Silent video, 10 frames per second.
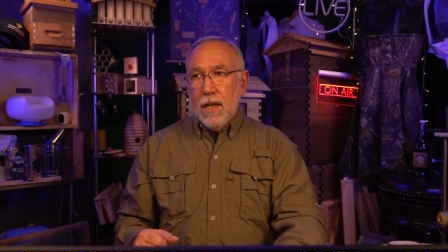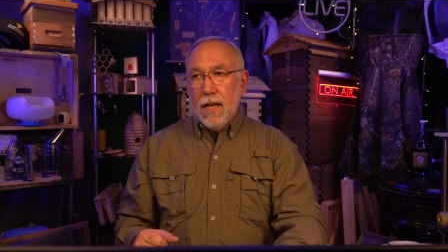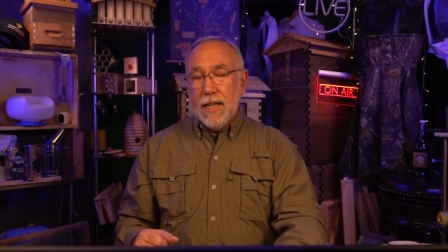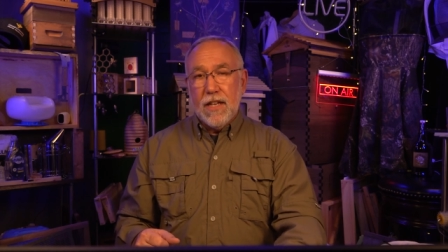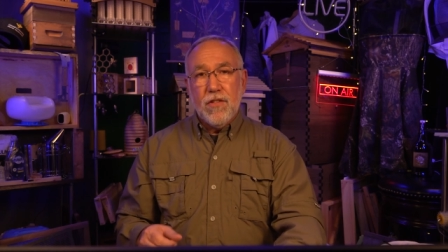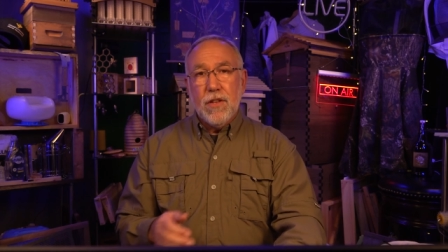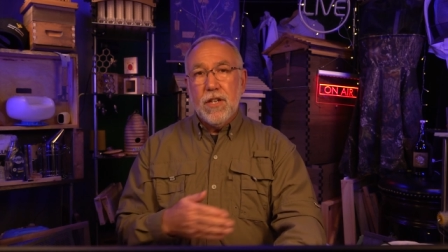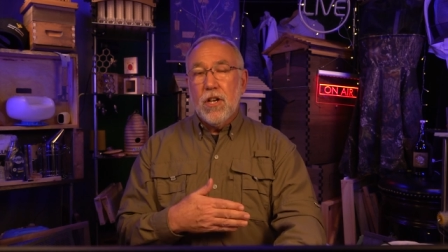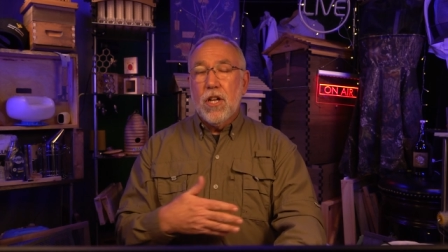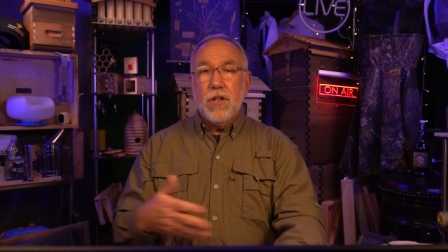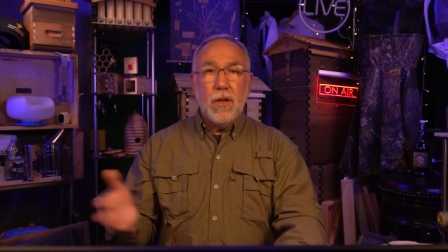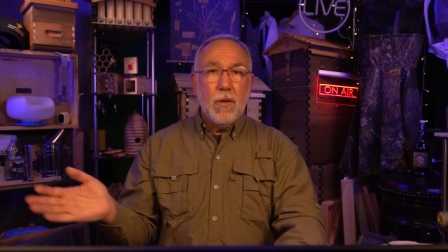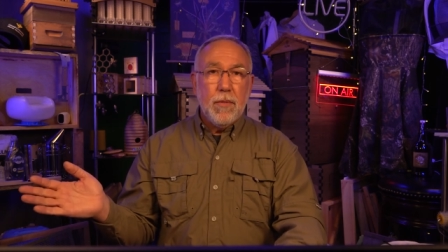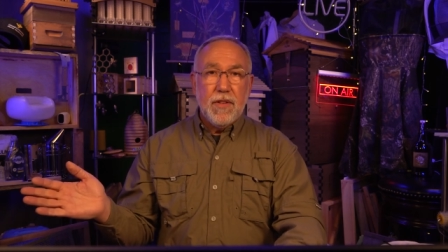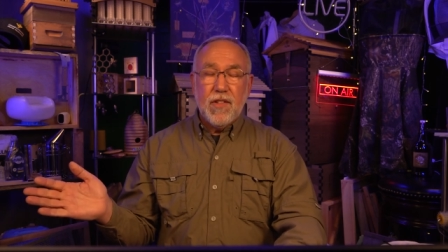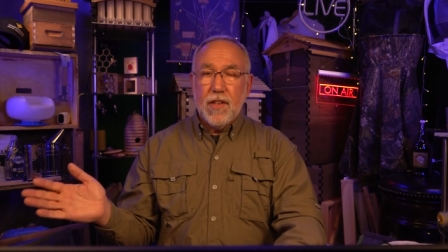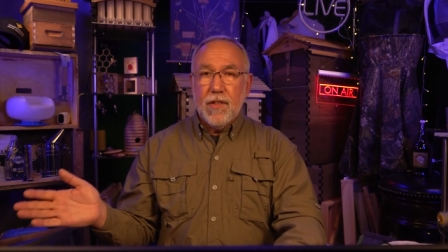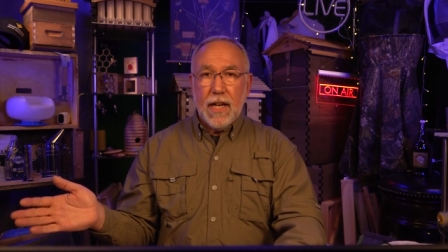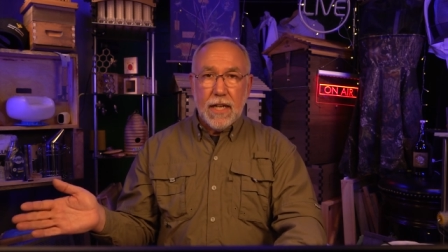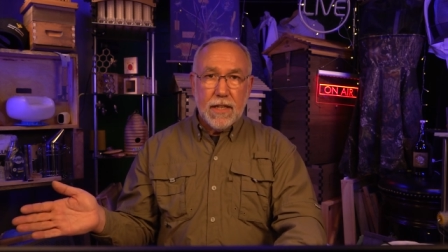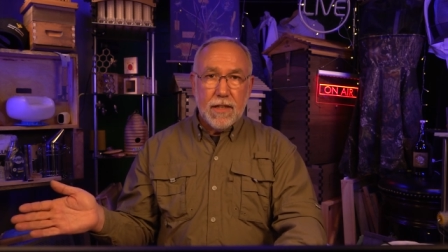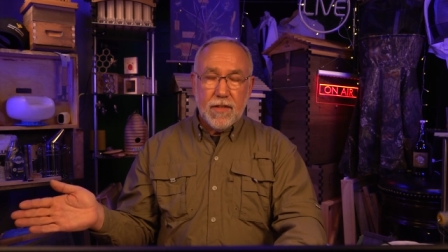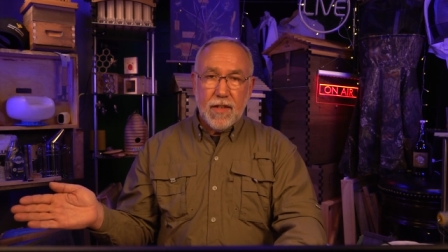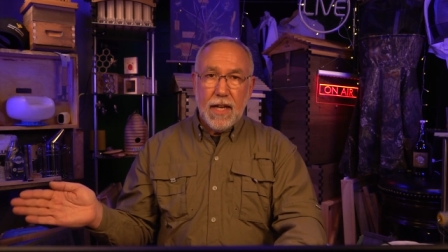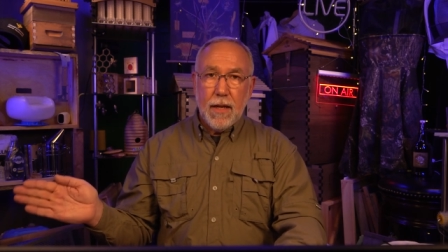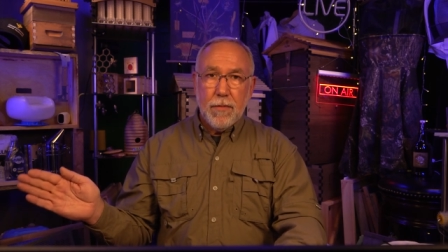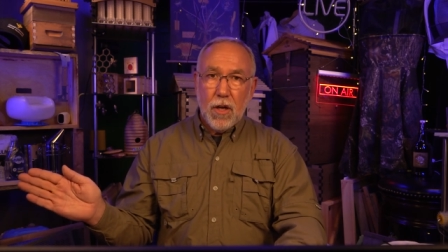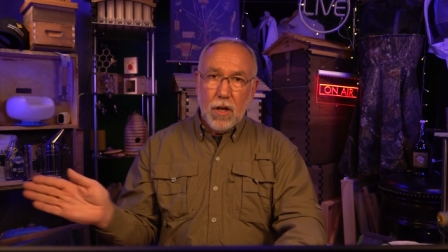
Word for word: And that's so that all their equipment's exactly the same.